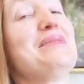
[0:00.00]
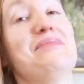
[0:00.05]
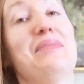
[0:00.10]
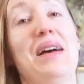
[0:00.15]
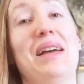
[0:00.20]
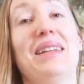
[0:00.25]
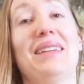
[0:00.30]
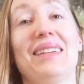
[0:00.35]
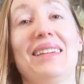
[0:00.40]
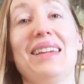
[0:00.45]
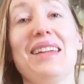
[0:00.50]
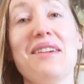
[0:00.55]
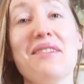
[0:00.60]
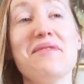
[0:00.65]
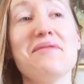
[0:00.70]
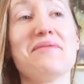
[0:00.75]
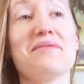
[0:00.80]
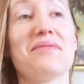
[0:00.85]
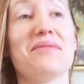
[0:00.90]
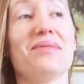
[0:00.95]
But,
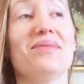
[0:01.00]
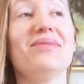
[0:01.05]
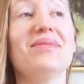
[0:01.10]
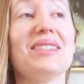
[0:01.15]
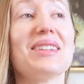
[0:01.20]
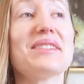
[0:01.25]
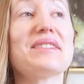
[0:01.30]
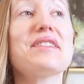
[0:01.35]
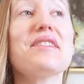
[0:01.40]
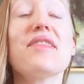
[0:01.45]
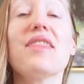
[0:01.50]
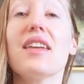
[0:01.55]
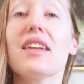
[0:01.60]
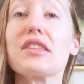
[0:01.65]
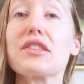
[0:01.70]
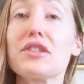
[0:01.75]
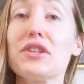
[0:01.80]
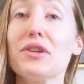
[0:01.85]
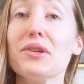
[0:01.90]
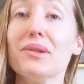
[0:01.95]
there's good
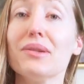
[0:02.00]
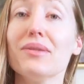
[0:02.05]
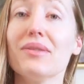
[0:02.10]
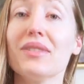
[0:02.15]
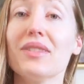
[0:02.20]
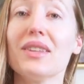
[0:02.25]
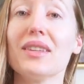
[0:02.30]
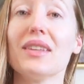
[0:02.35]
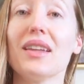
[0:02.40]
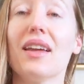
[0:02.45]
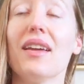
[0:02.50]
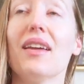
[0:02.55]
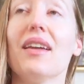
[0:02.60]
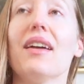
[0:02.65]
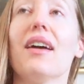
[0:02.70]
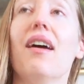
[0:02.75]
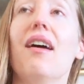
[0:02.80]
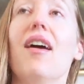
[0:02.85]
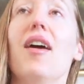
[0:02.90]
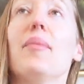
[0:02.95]
things too.
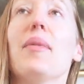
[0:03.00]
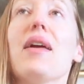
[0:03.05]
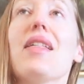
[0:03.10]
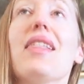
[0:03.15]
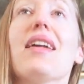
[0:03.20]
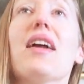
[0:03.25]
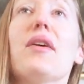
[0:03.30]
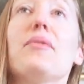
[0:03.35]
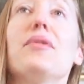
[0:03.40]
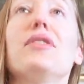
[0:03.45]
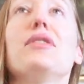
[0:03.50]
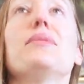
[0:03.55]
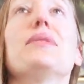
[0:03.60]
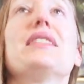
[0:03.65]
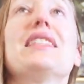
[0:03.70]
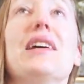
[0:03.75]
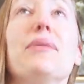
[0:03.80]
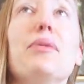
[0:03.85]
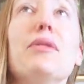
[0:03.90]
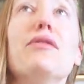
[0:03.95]
I think I will do a
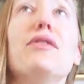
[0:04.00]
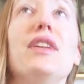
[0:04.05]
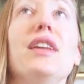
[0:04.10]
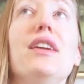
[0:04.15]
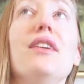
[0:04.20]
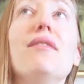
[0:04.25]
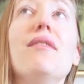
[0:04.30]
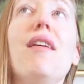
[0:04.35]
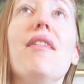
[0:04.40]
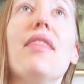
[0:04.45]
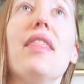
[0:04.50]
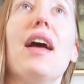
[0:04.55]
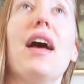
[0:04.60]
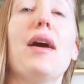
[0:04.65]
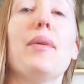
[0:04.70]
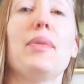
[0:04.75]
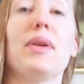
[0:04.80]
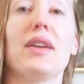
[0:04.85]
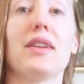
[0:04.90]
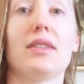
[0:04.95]
separate video on
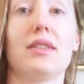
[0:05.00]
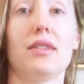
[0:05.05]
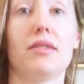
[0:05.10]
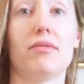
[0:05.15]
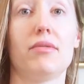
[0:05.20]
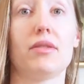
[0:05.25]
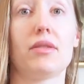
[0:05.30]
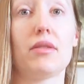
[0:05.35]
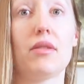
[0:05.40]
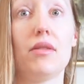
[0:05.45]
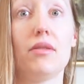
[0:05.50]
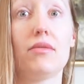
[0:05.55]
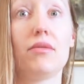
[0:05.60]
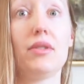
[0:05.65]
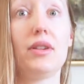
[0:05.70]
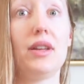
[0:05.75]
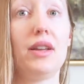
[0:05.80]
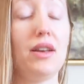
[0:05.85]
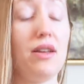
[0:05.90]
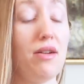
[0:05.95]
that because this one's gotten
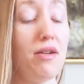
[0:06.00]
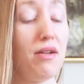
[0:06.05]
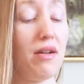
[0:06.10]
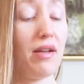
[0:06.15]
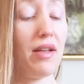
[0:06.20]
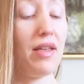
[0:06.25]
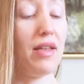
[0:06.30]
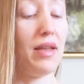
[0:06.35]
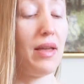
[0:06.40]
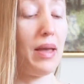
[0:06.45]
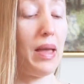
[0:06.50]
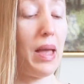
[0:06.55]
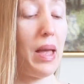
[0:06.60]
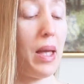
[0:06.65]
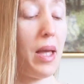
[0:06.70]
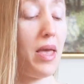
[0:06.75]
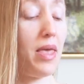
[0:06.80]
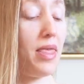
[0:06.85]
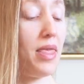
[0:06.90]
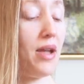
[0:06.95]
really long.
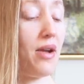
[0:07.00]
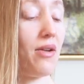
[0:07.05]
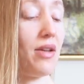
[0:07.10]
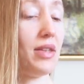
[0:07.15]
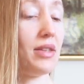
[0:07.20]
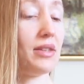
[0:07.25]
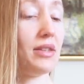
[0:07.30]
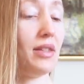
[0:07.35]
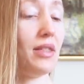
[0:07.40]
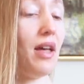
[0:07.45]
There is